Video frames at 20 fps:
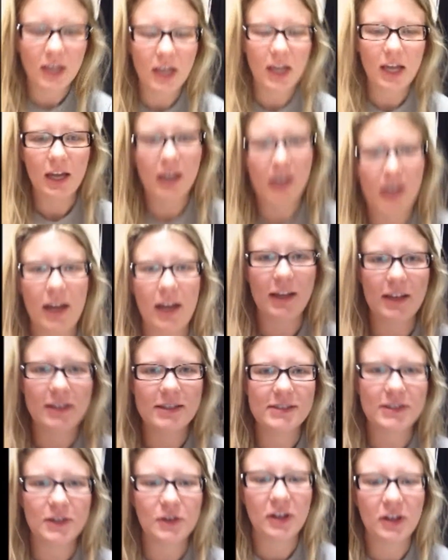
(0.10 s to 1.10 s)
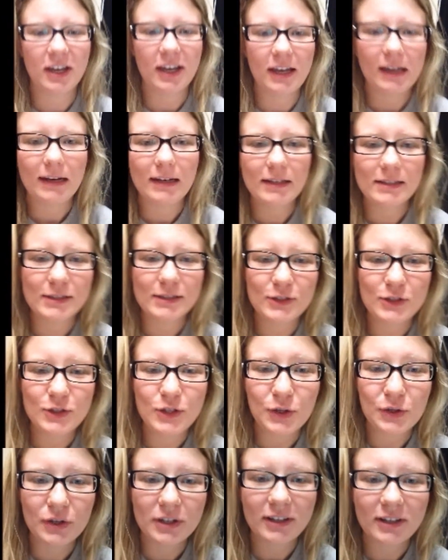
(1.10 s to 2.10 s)
Hey guys, okay, it is
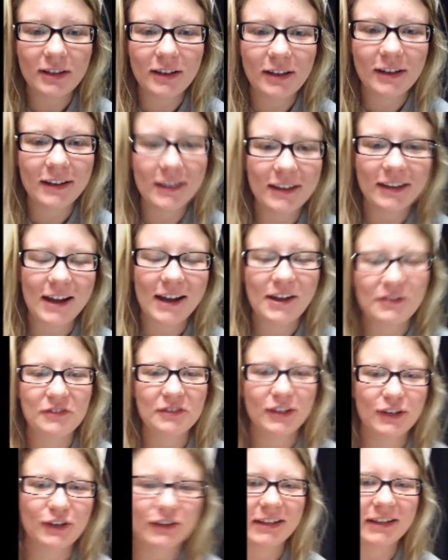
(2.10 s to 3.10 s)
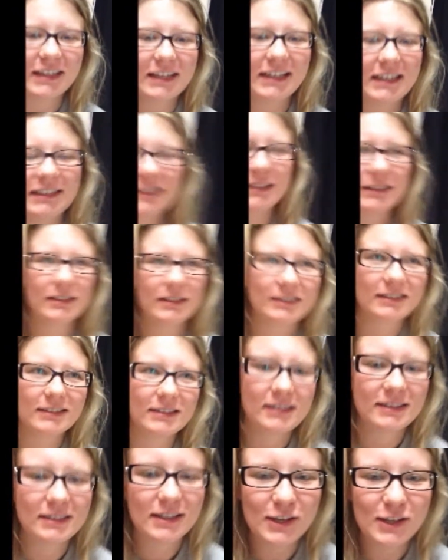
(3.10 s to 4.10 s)
2 o'clock and I've literally
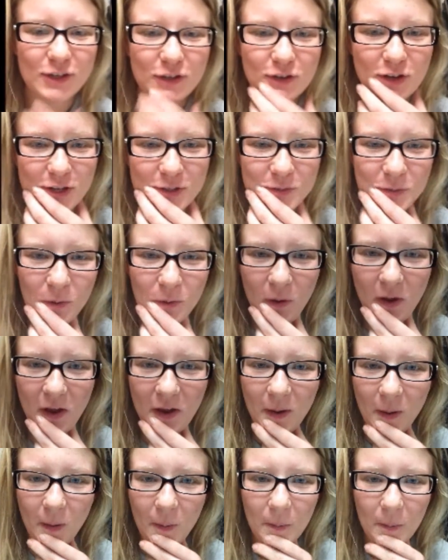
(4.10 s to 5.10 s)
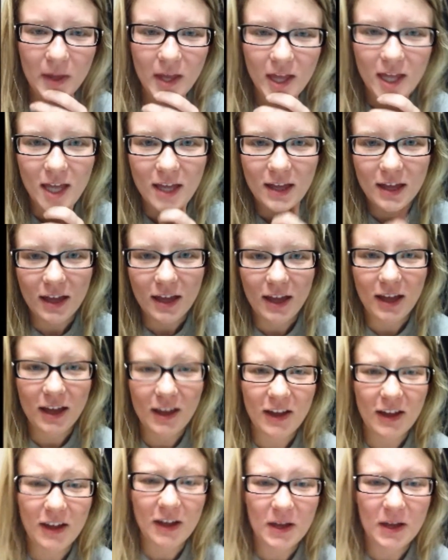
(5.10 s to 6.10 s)
just woke up.
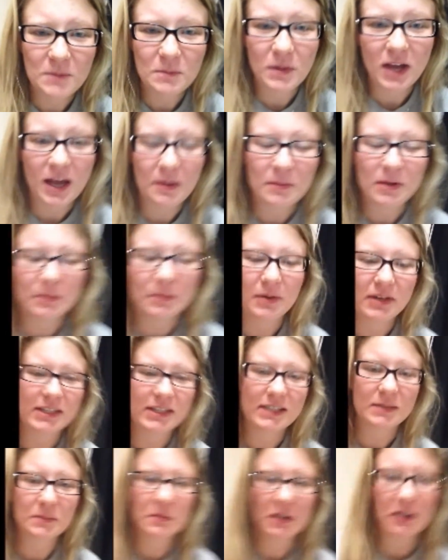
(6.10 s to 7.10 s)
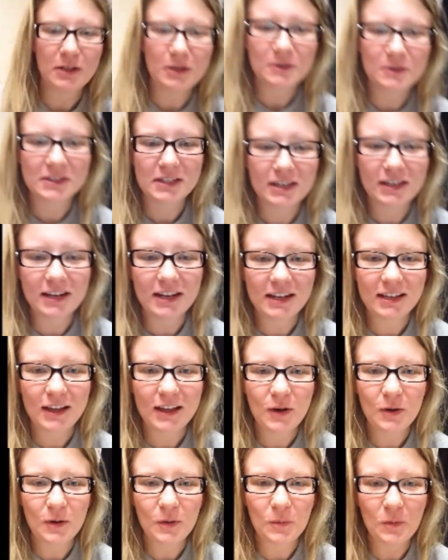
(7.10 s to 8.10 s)
Um, I'm gonna put some clothes on and
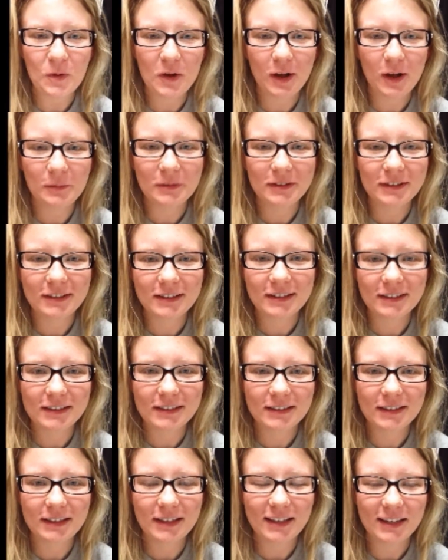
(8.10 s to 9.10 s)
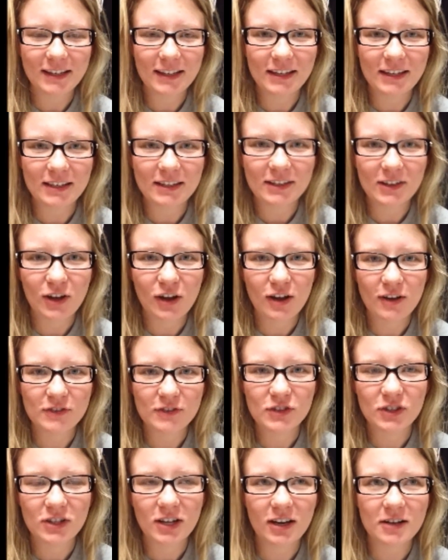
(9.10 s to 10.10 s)
go to Walmart and get cough
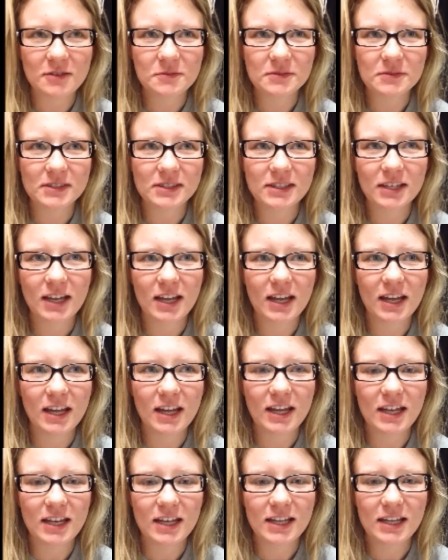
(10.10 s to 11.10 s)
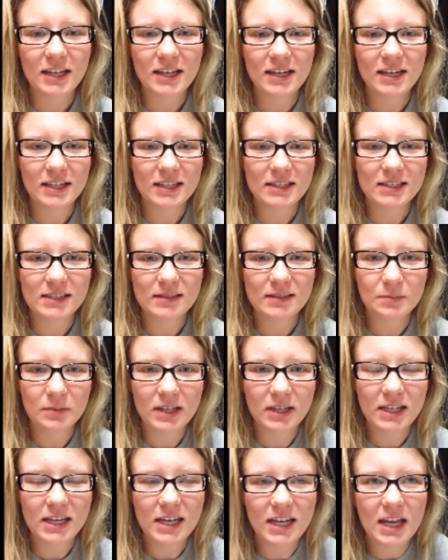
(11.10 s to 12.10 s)
drops and
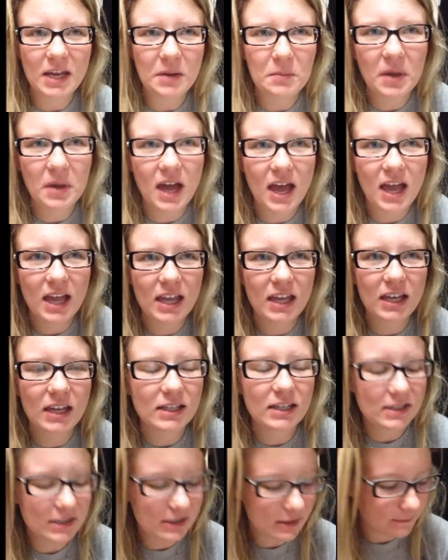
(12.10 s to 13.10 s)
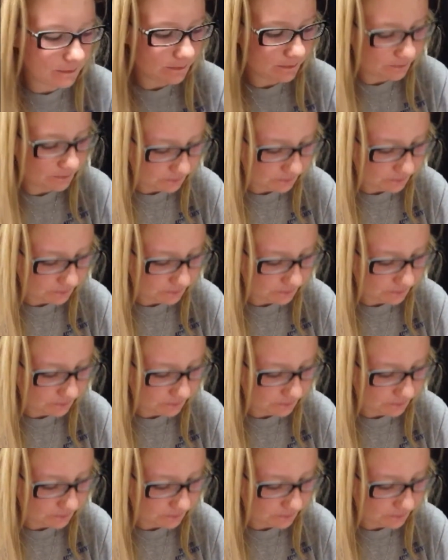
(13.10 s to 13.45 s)
Splenda in packets